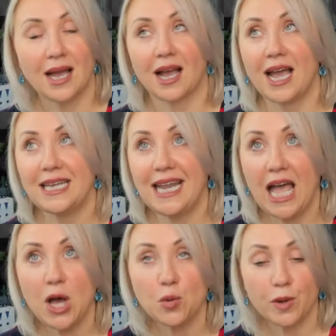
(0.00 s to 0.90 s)
Right
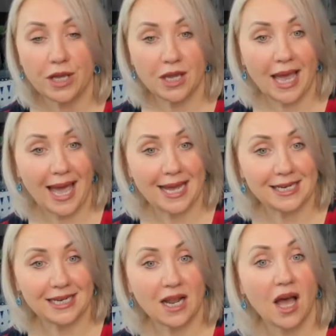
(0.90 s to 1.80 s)
now we add
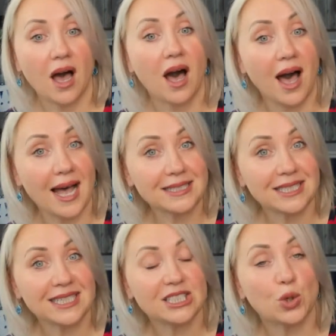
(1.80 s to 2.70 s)
in Hot
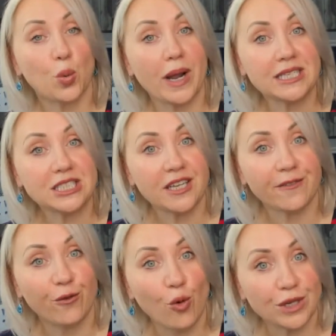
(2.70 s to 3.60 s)

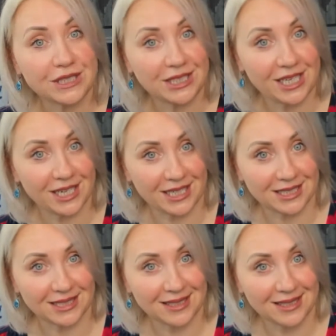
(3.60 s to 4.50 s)
24
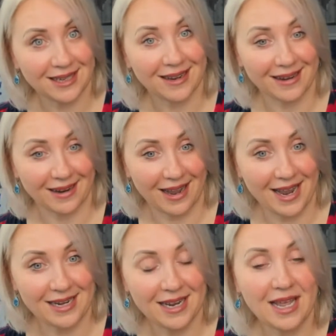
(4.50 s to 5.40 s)
series,
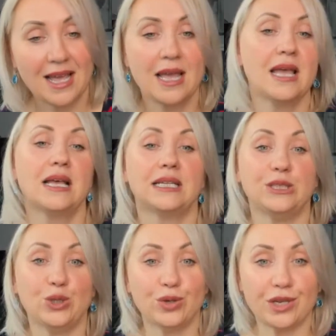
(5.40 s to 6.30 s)
right?
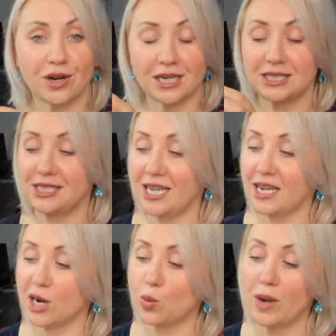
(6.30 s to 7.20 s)
New York
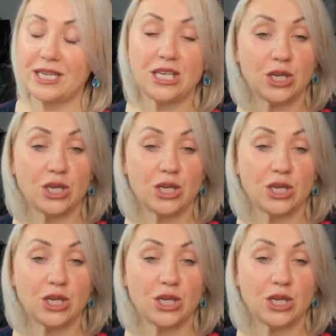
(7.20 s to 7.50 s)
sticker, when